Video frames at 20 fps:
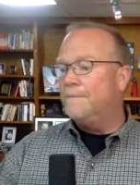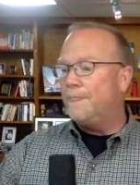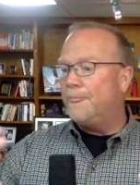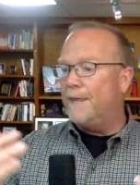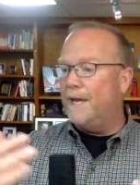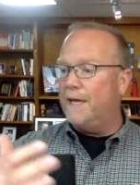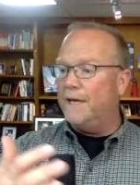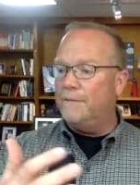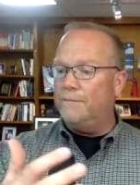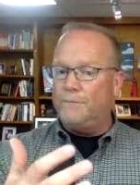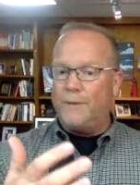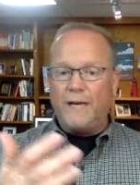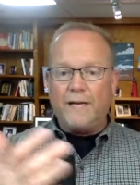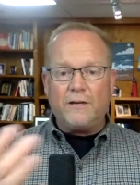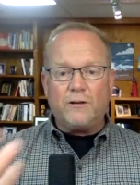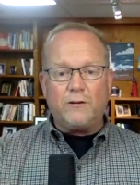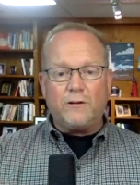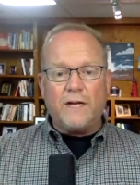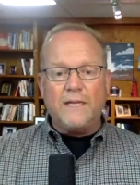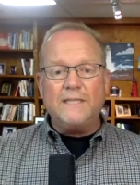and by
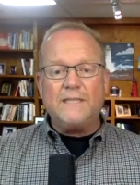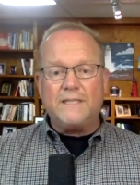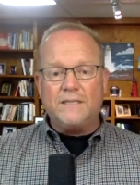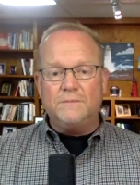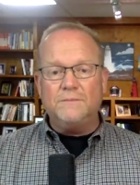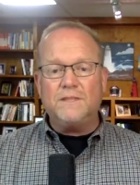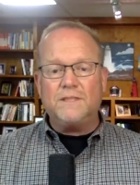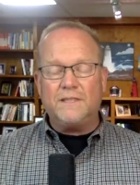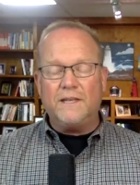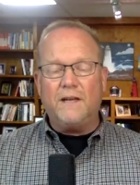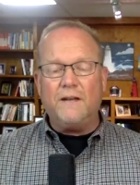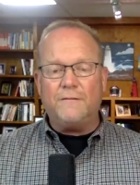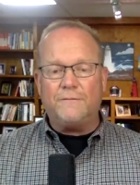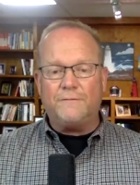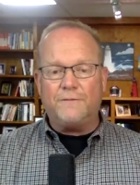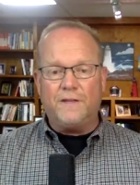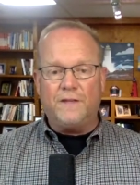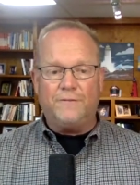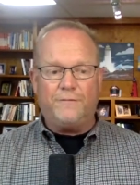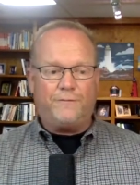Christ
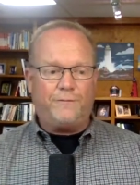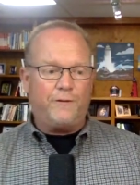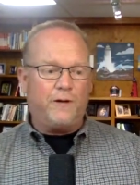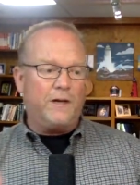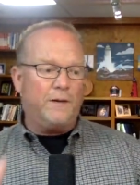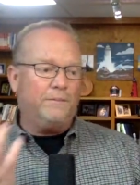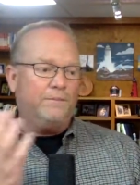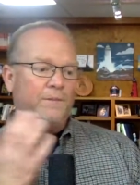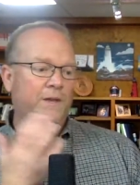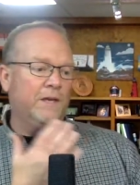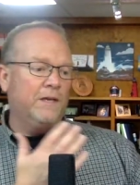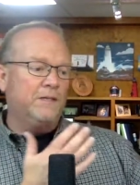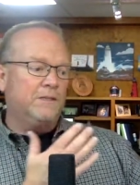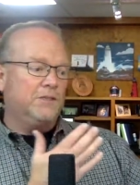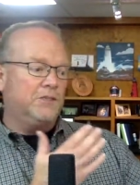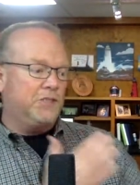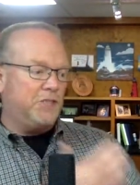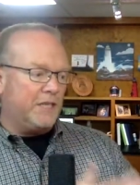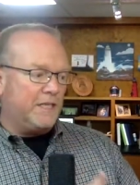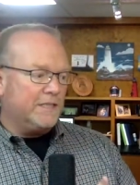himself that from
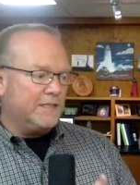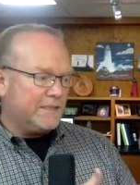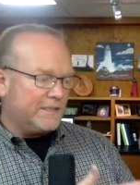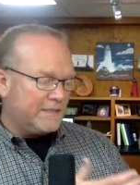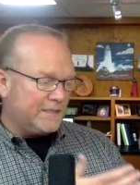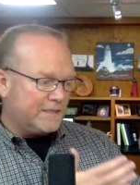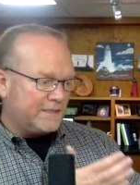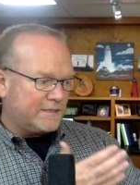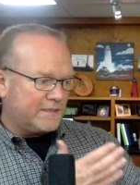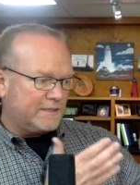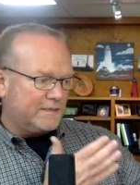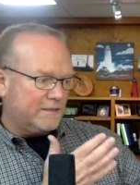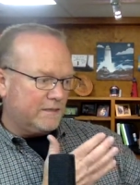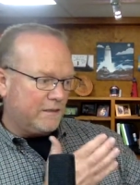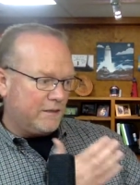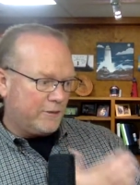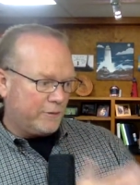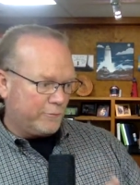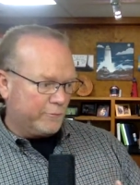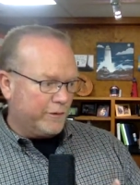Genesis
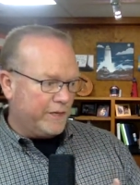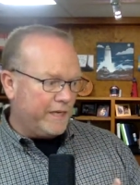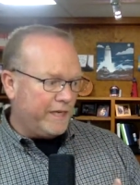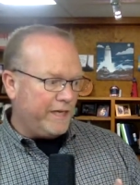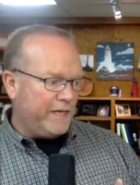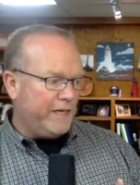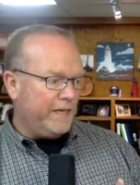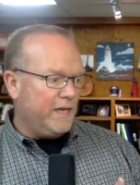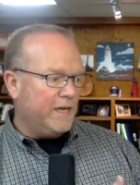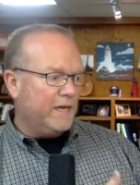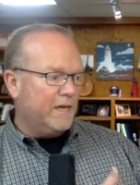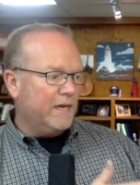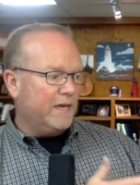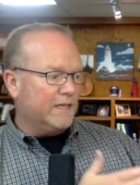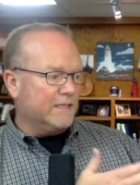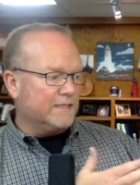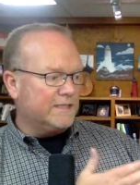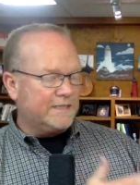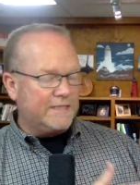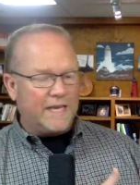3
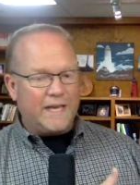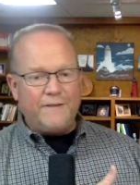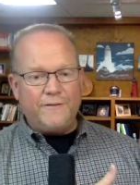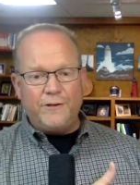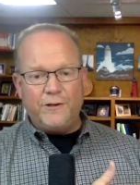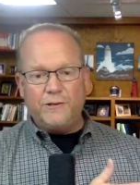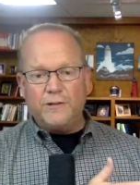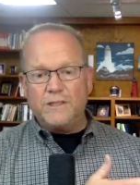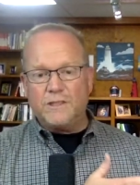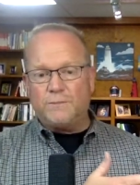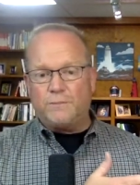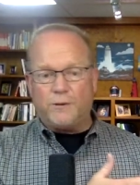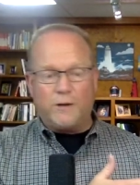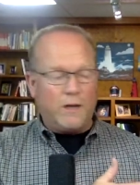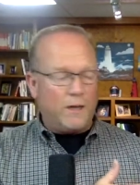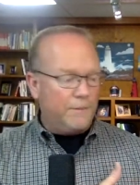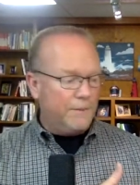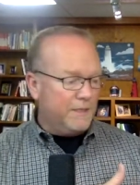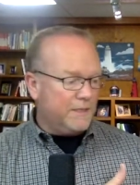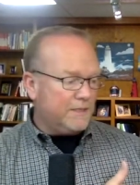a savior is
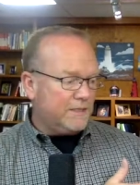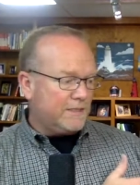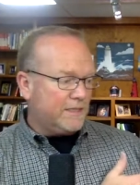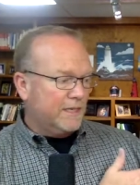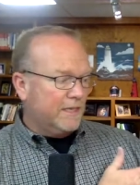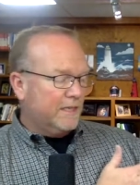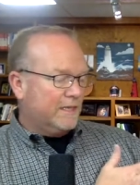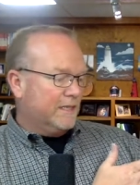promised,